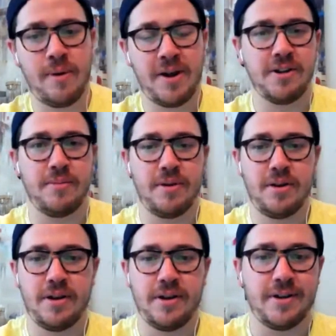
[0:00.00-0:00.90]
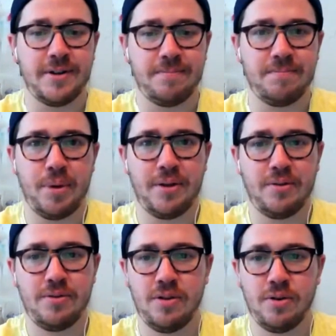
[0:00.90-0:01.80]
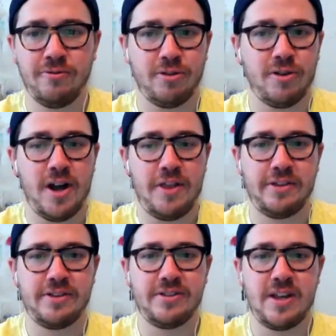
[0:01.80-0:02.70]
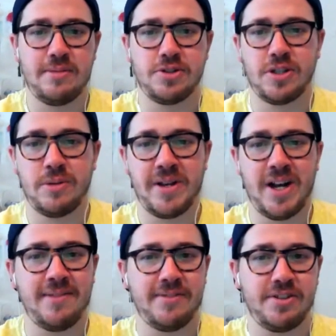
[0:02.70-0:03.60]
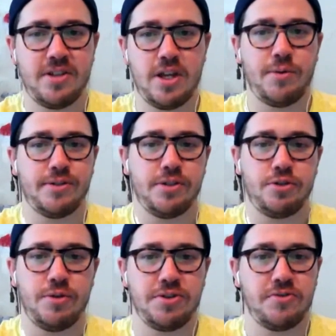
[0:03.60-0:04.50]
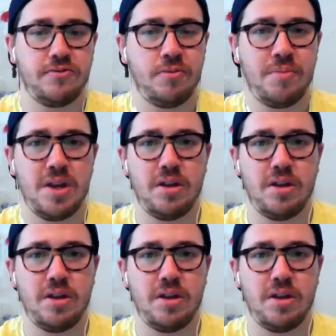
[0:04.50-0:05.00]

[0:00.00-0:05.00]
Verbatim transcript: him. Um, but overall, I think this game's just gonna be kind of a stay away situation for me.